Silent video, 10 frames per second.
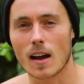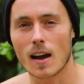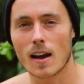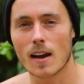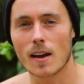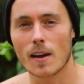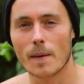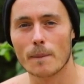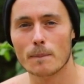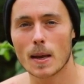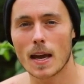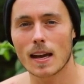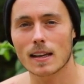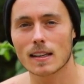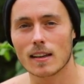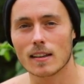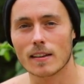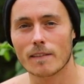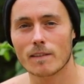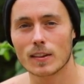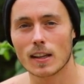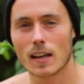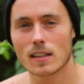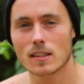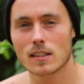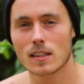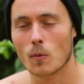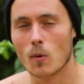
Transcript: I am back in the flesh